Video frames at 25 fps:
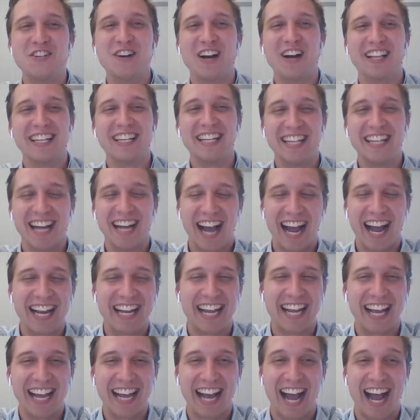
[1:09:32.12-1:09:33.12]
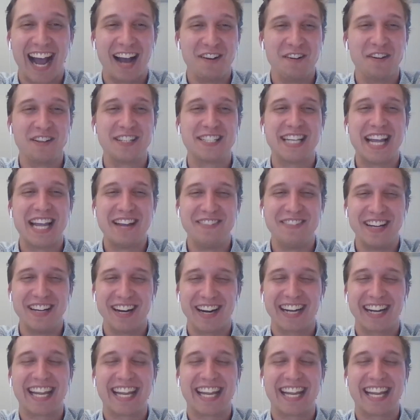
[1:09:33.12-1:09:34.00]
too, Elly. Same here.